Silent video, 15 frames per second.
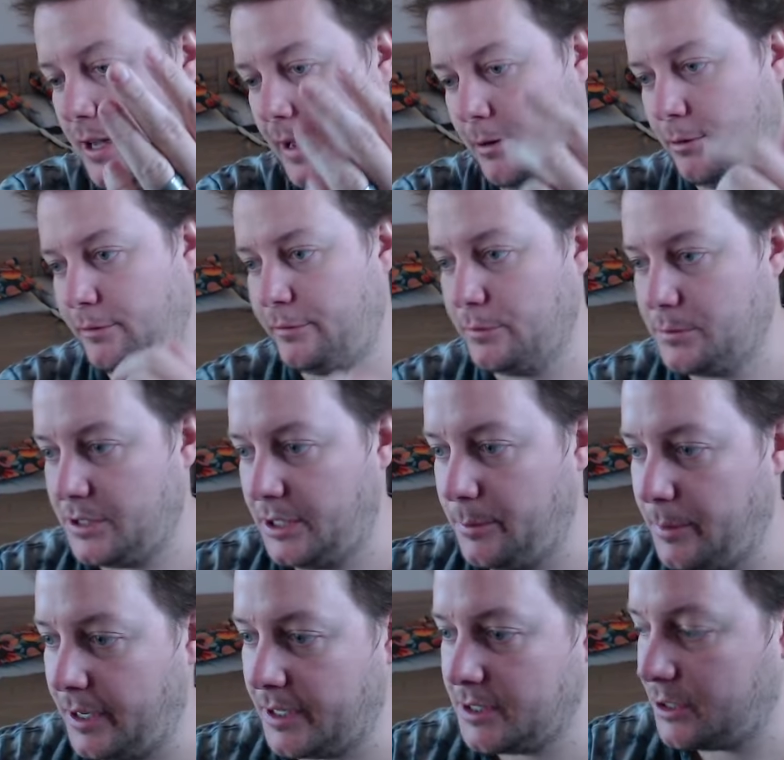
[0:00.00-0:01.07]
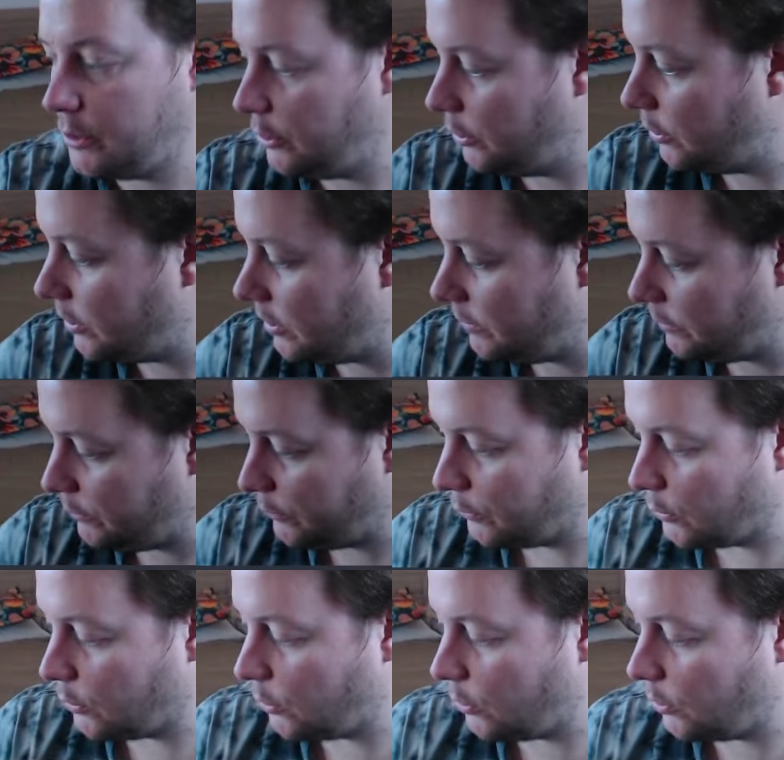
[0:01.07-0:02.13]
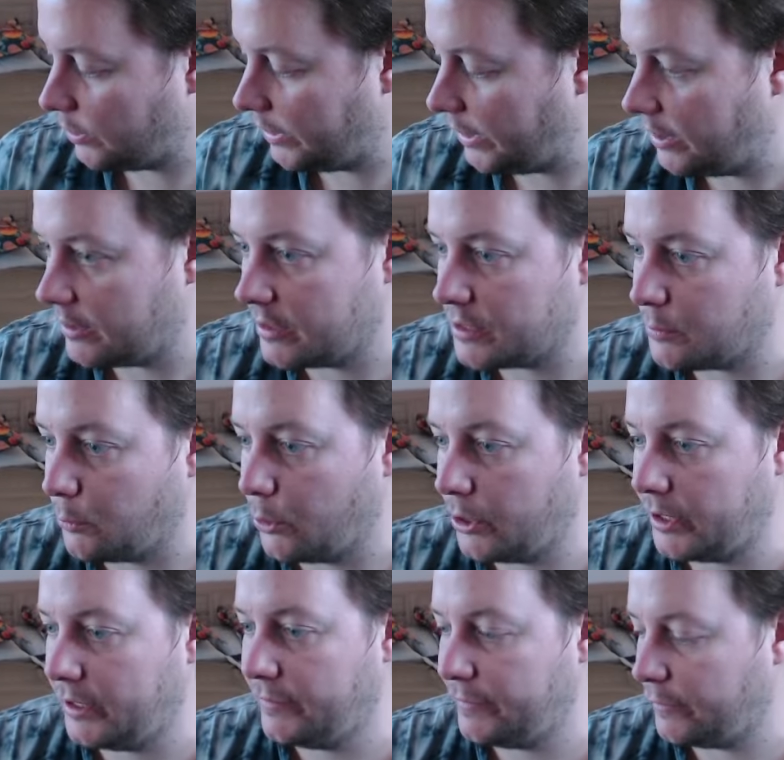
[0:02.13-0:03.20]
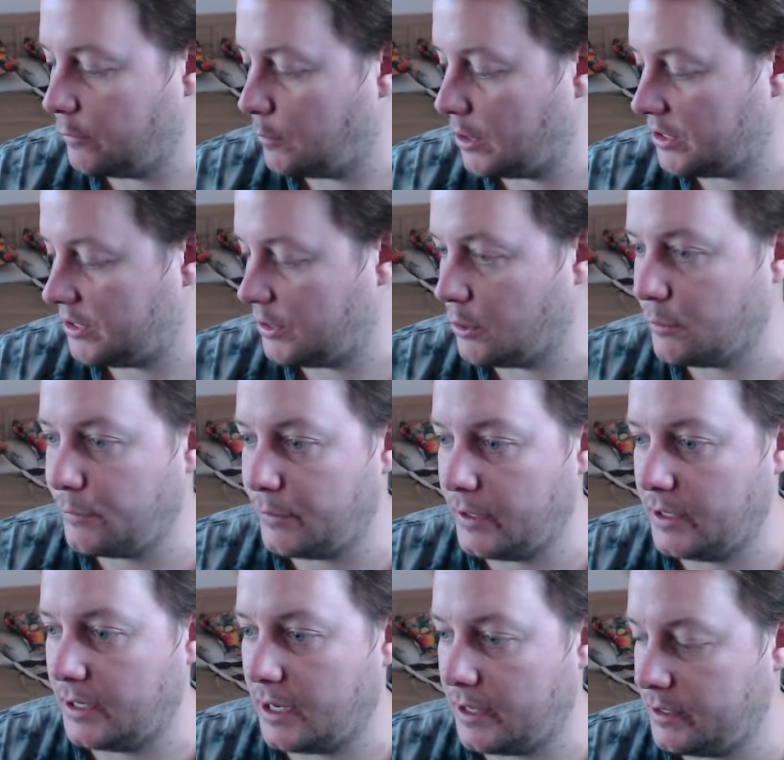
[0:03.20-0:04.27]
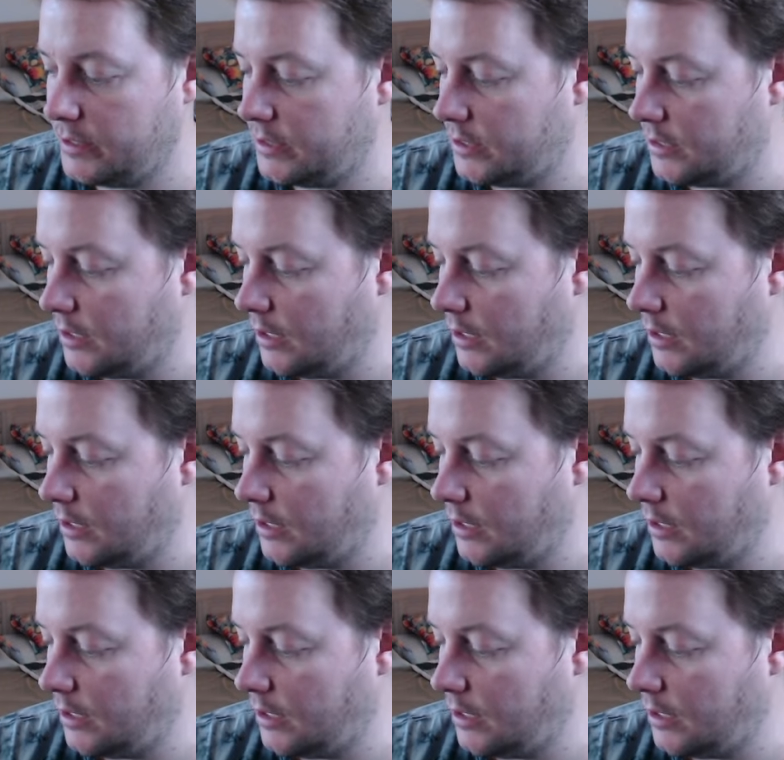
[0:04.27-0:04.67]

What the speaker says: Aaron from CM Executor for getting this working for myself and others.